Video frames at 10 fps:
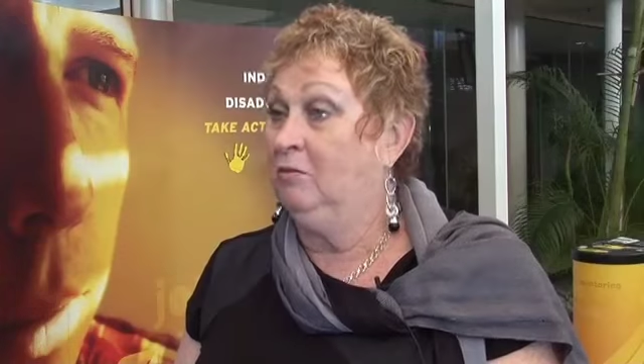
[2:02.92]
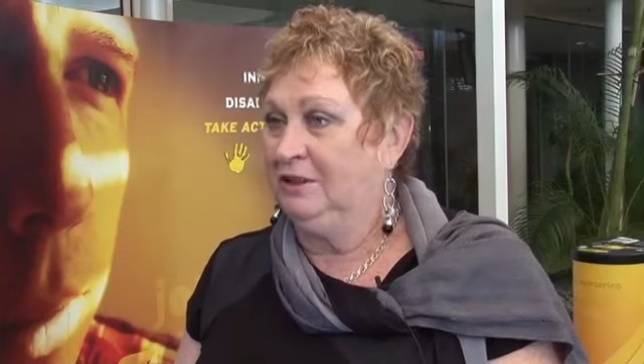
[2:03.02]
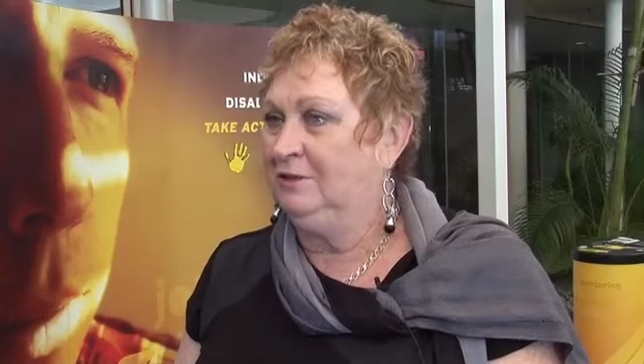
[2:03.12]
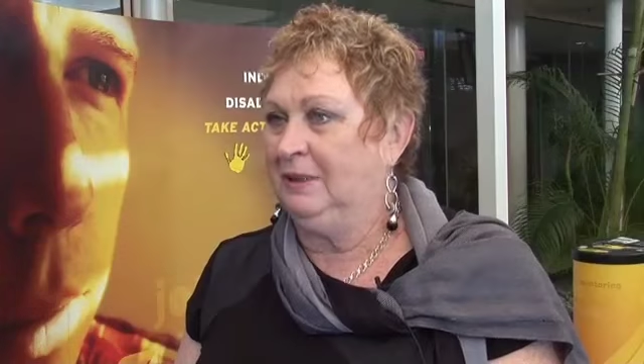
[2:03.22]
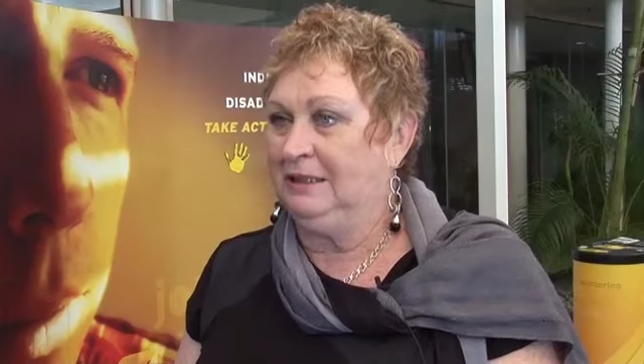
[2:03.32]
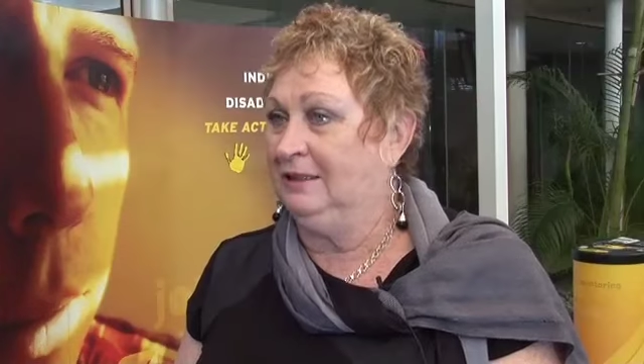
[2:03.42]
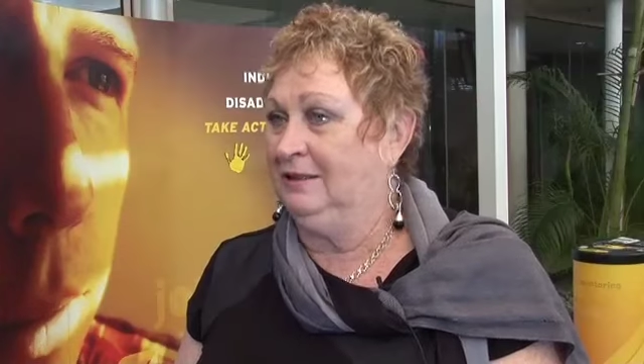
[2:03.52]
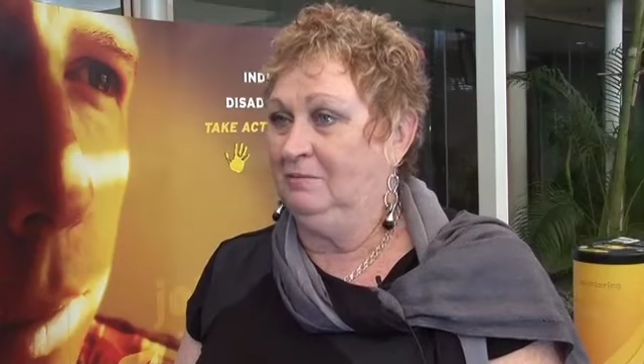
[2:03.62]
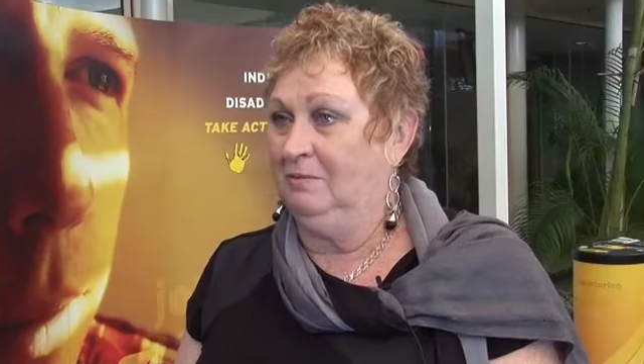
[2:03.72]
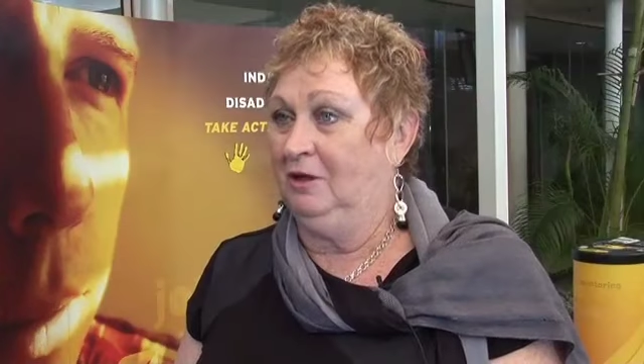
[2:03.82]
would speak to
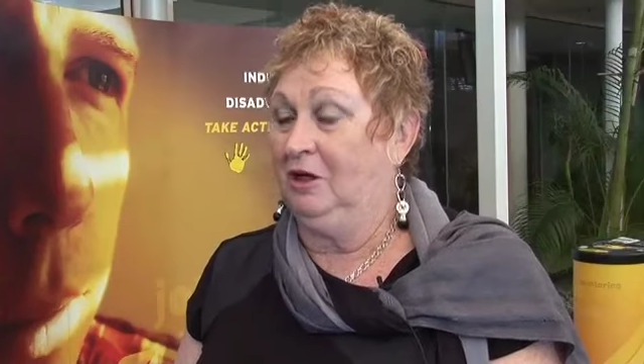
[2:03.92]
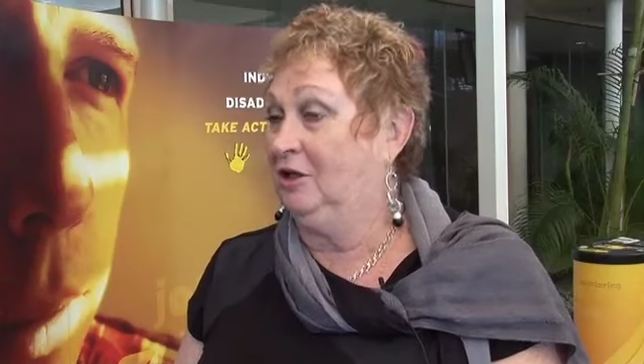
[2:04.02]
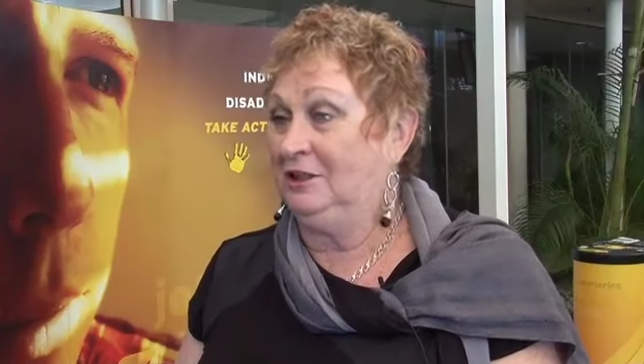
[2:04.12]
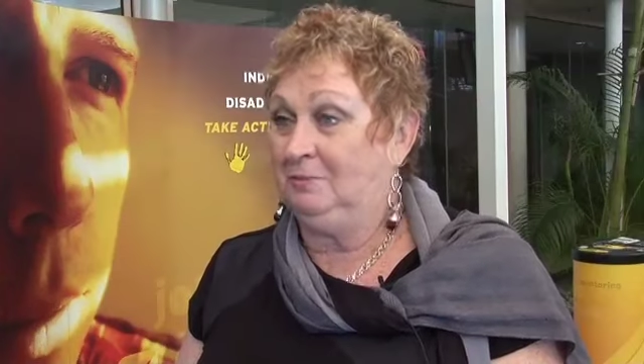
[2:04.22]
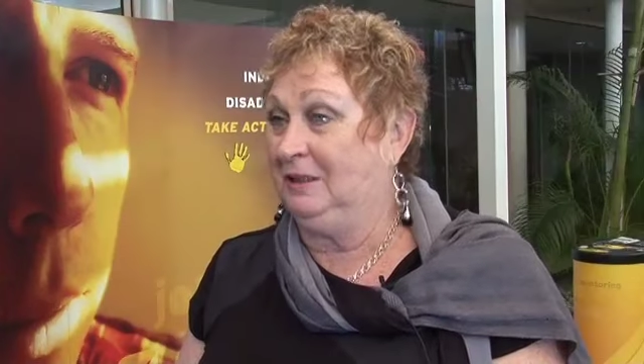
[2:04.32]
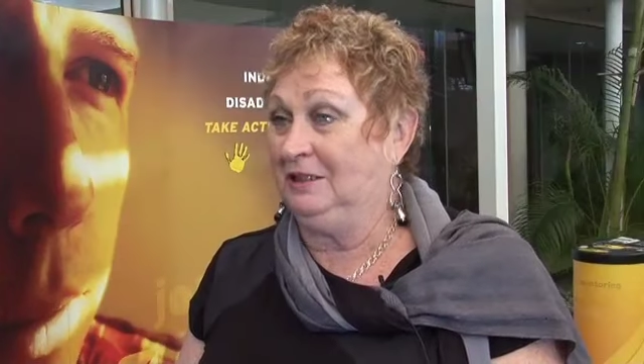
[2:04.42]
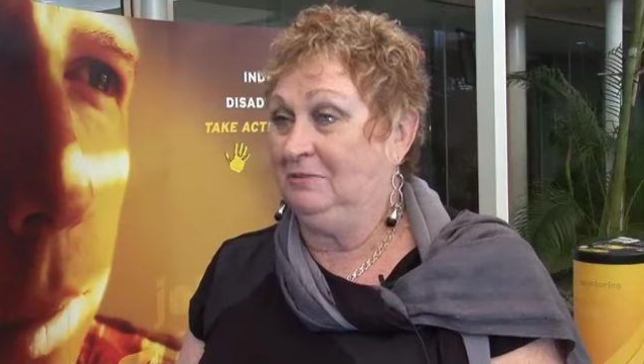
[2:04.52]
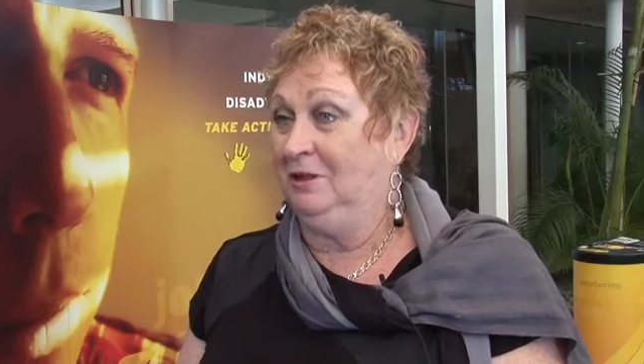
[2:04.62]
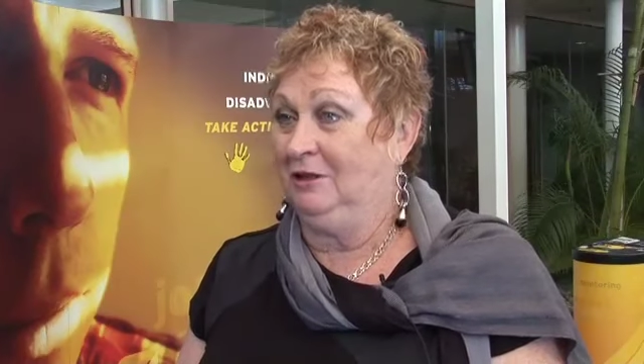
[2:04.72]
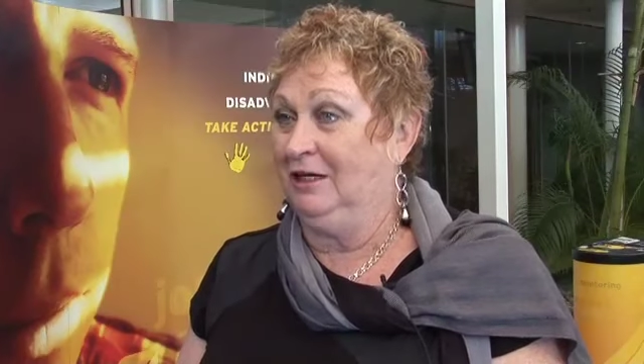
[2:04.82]
them like I speak
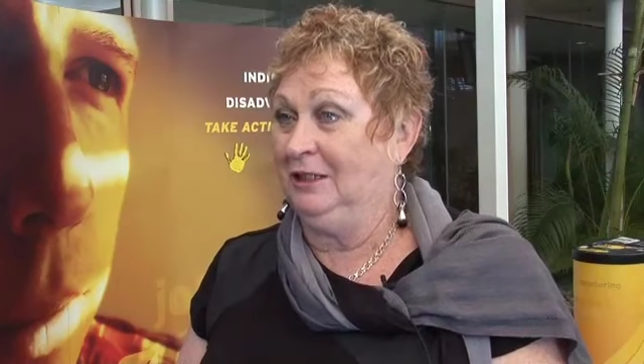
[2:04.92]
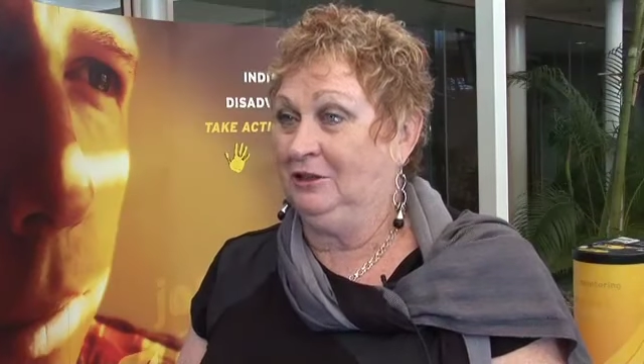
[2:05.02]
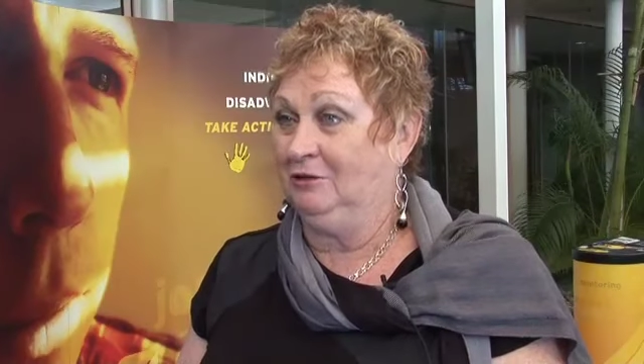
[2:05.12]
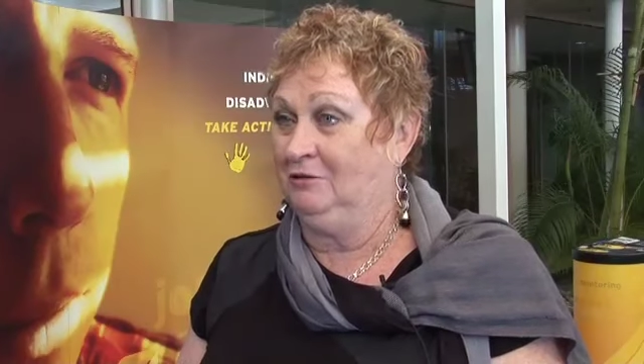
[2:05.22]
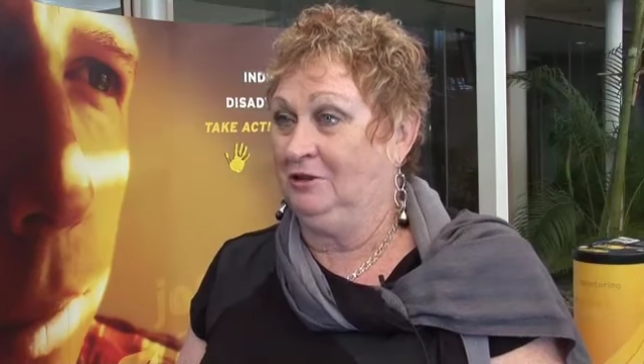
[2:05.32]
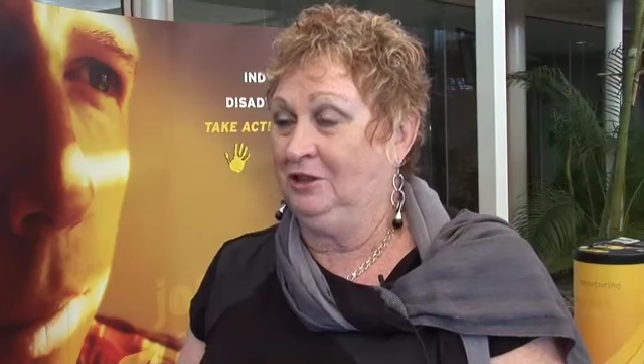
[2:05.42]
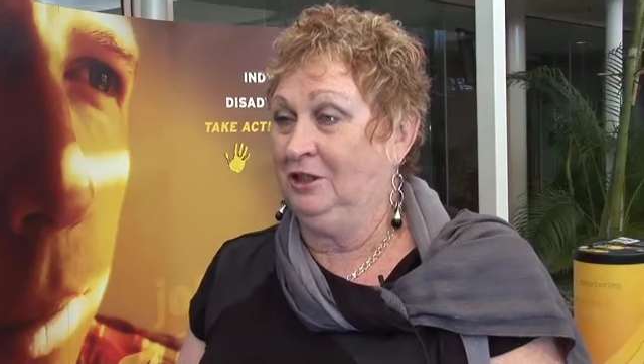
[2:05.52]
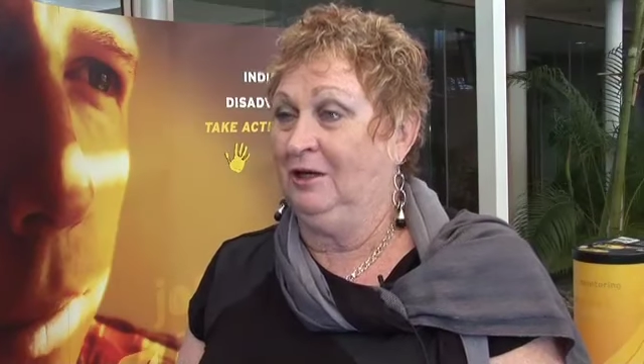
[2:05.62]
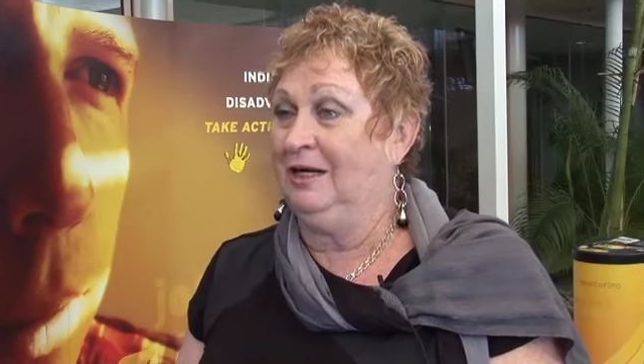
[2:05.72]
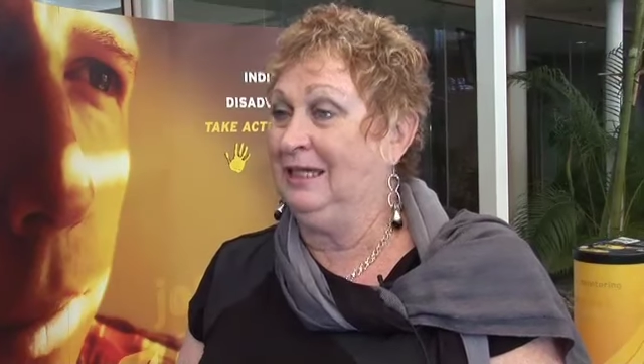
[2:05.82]
to my grandchildren.
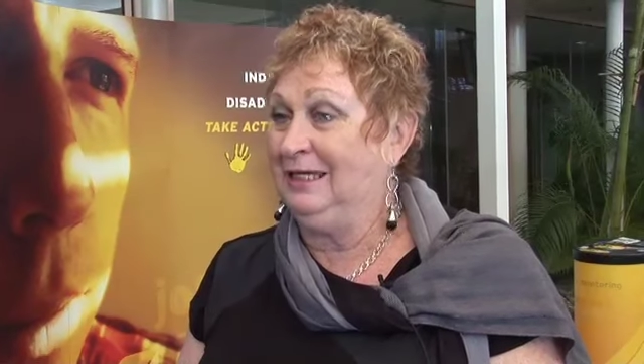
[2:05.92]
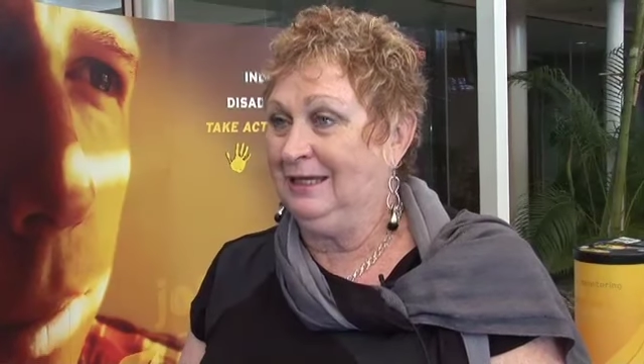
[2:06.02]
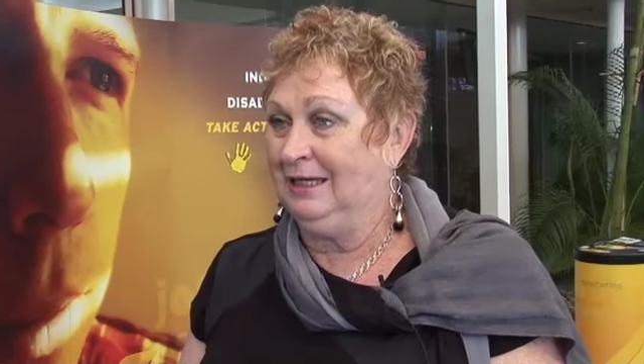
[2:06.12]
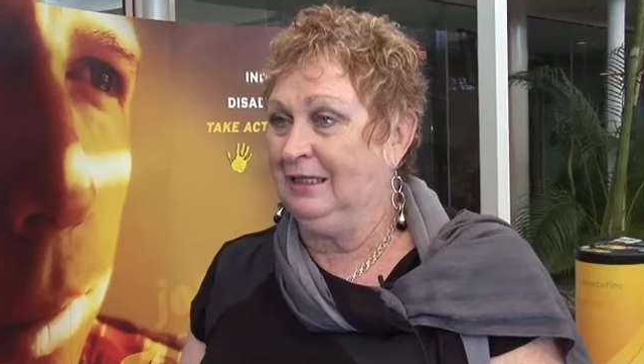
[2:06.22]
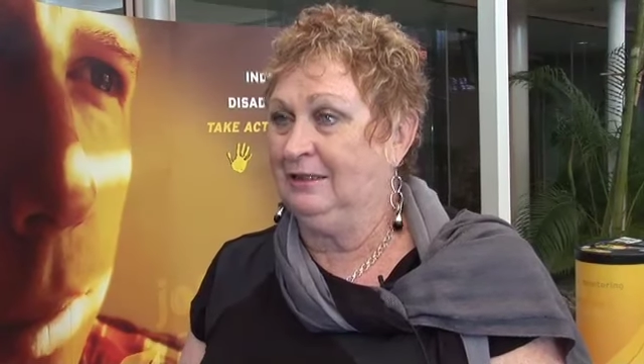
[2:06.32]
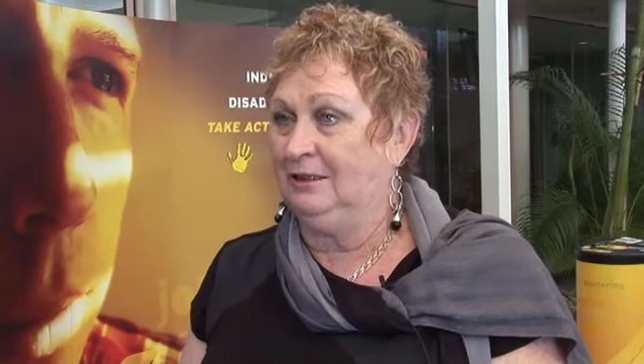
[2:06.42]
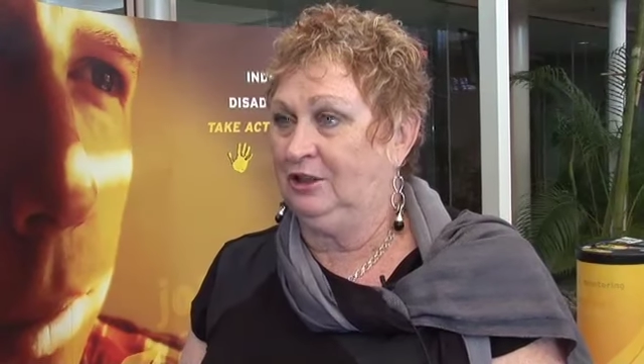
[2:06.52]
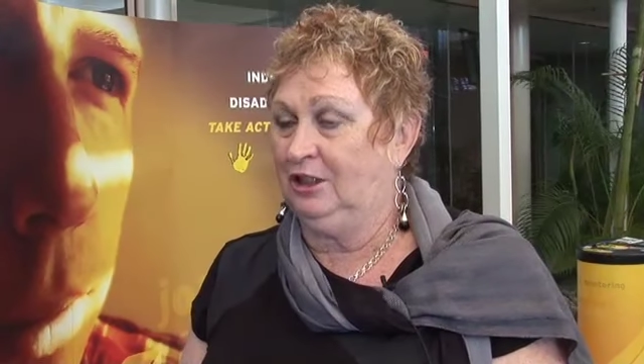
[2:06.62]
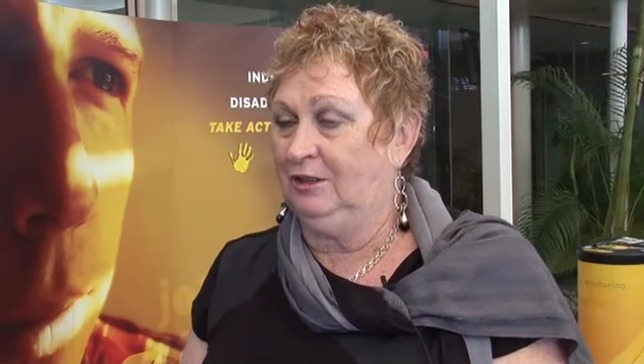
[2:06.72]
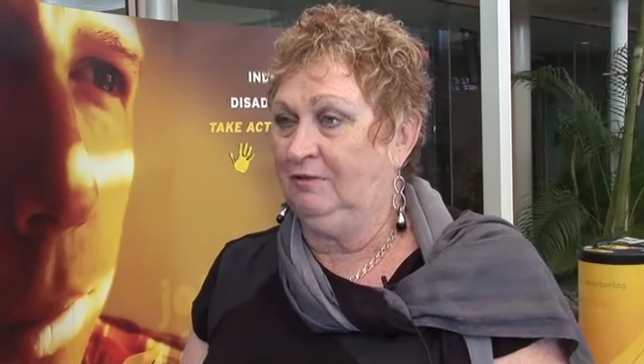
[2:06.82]
You know, anything is
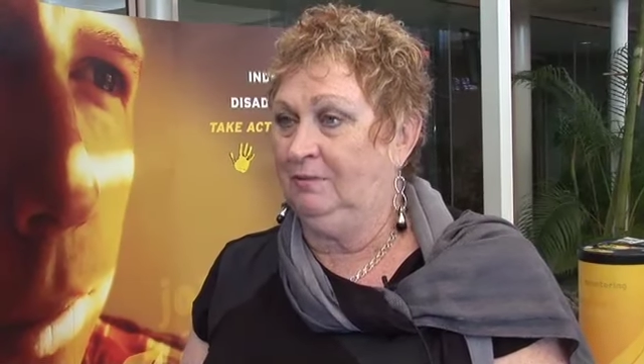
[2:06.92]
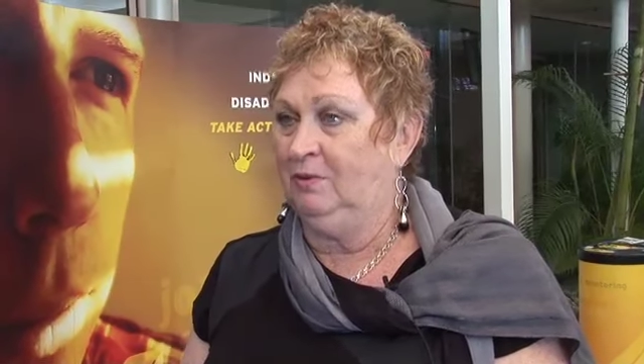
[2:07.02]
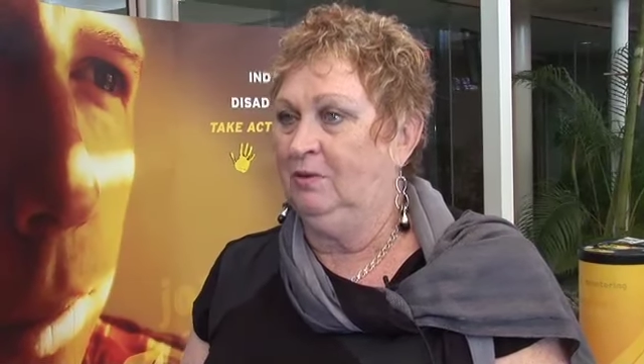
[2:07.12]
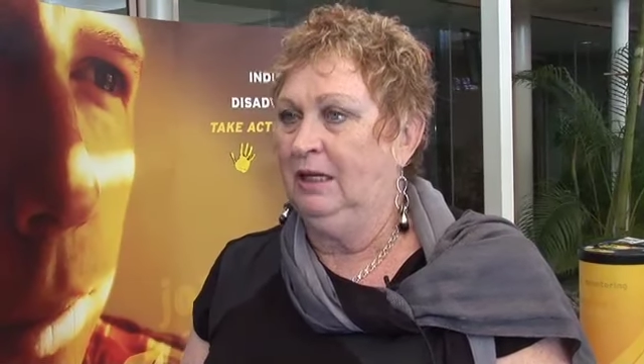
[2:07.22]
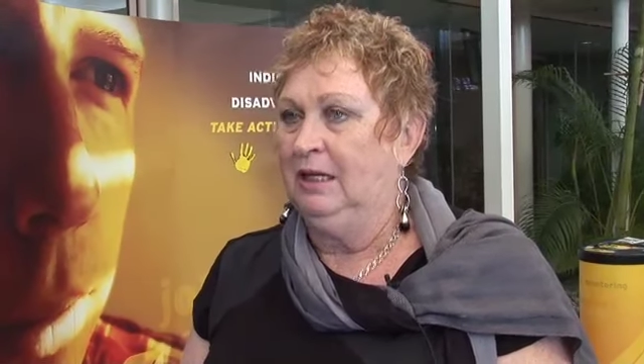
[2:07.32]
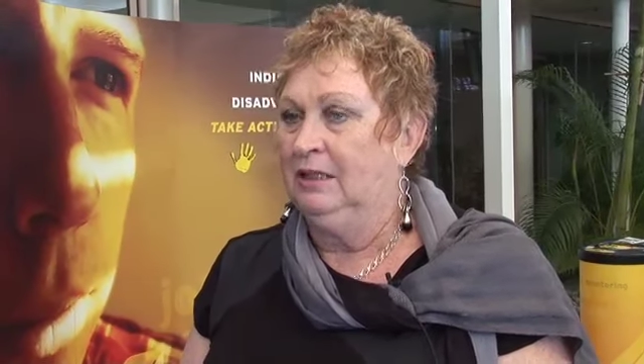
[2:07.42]
achievable.